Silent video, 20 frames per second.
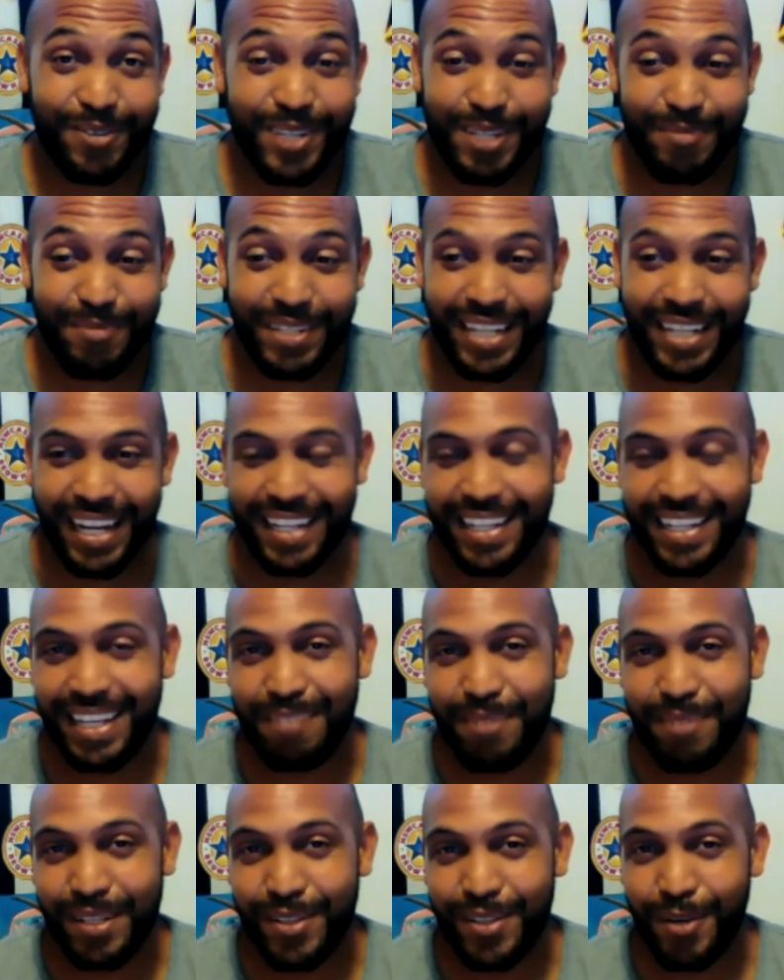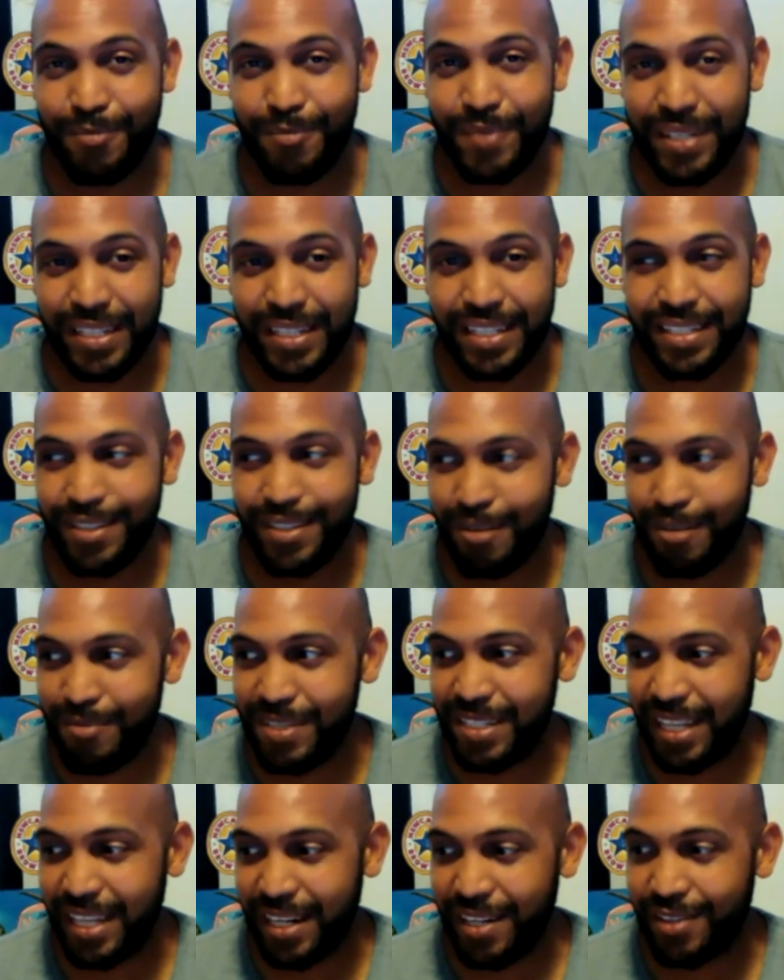going to be done there, but Tommy
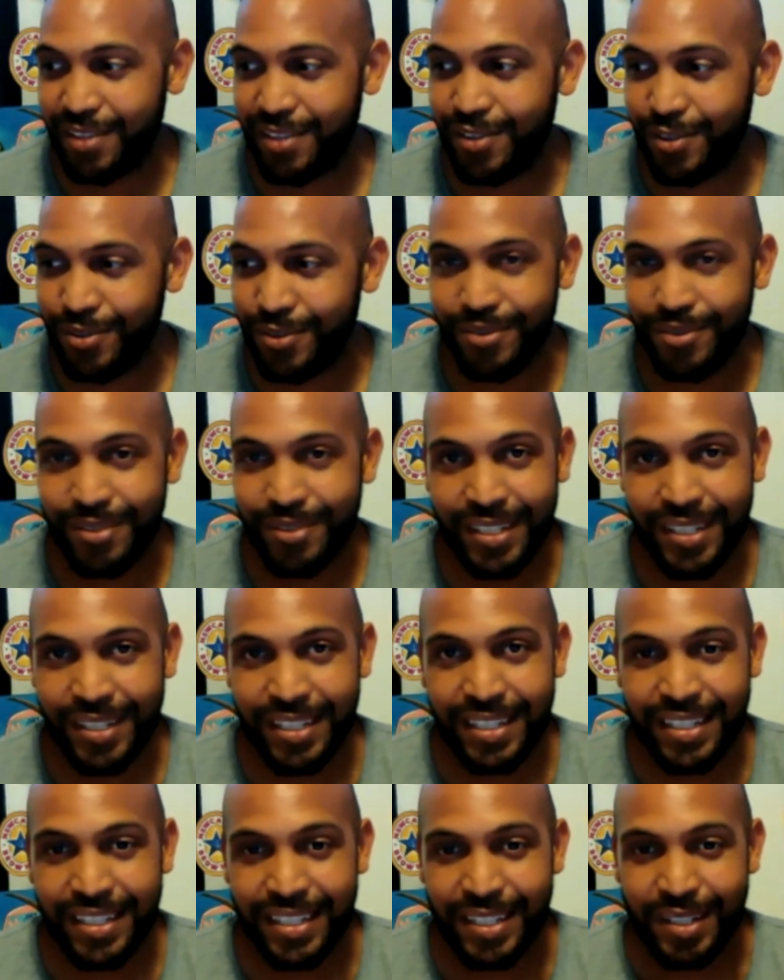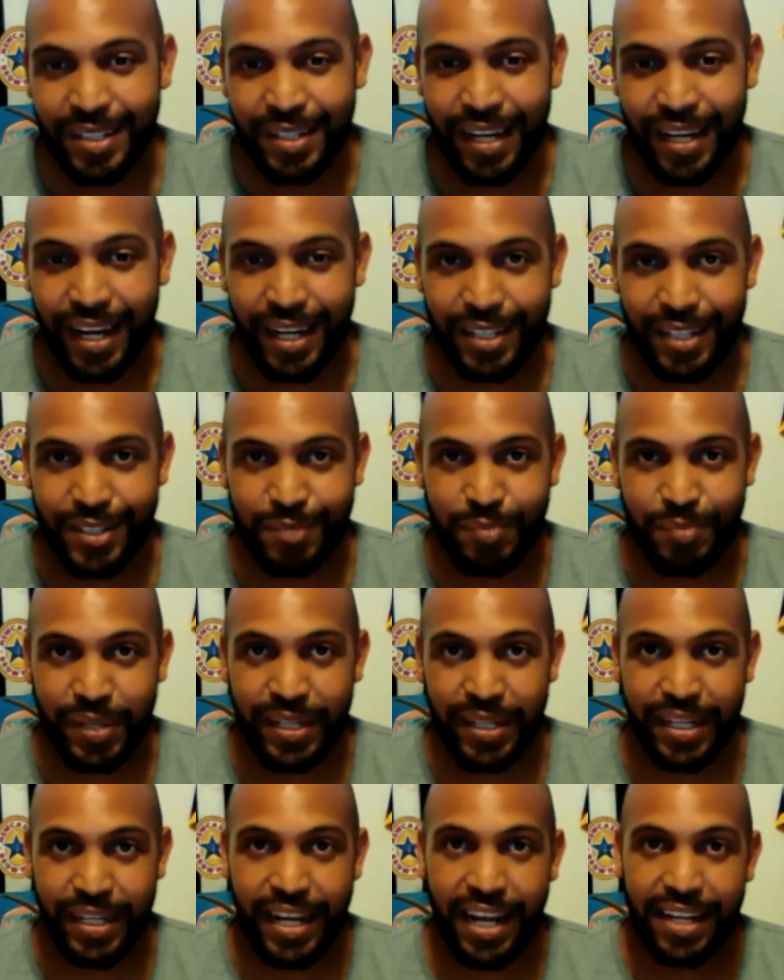stuck it through. Just being
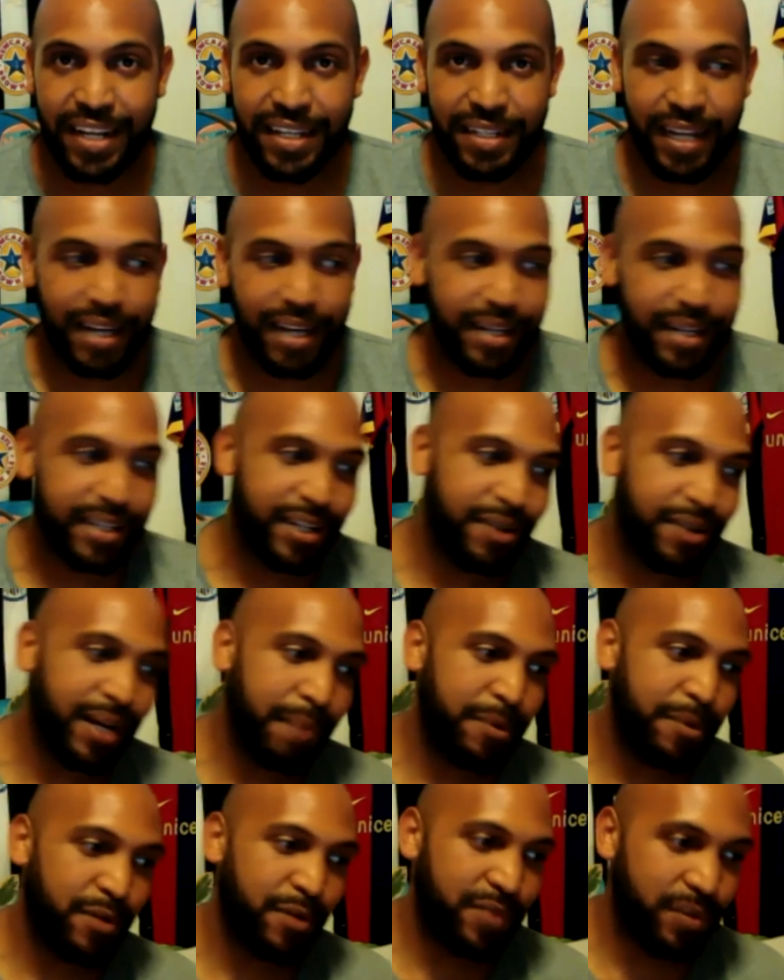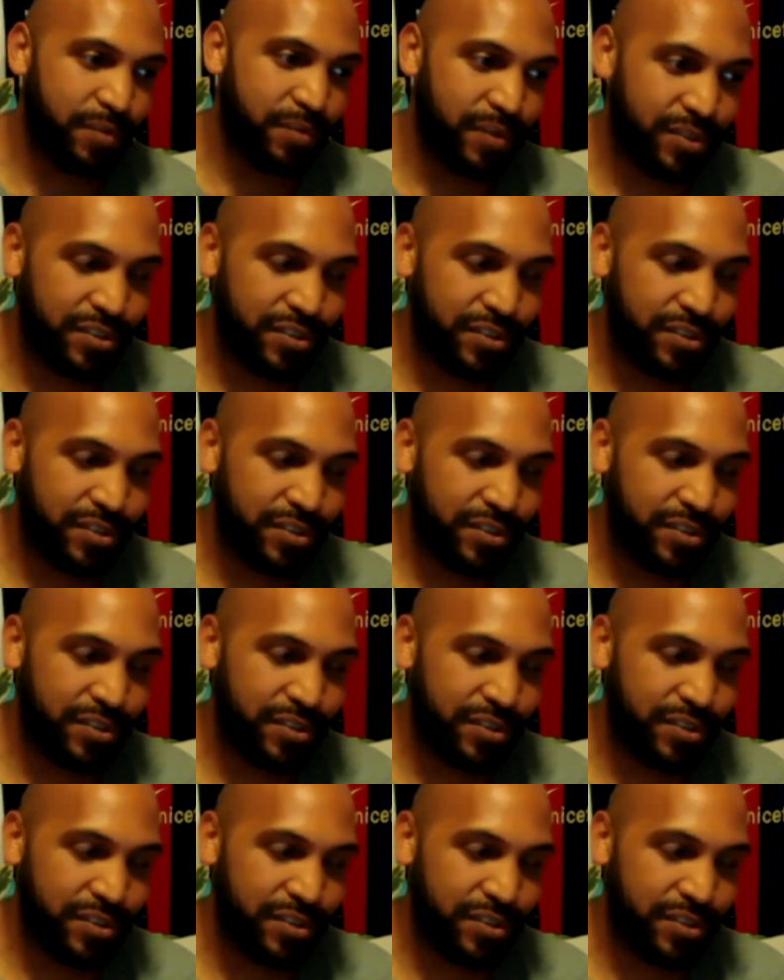a kind of like coming off the World